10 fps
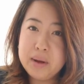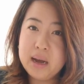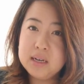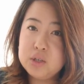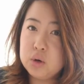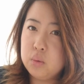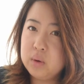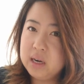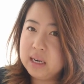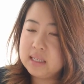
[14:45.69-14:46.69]
but I don't
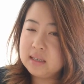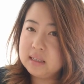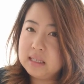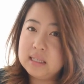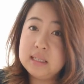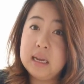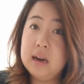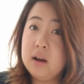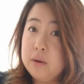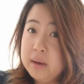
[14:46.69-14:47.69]
want to necessarily see
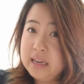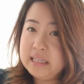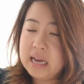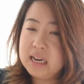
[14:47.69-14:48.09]
it always.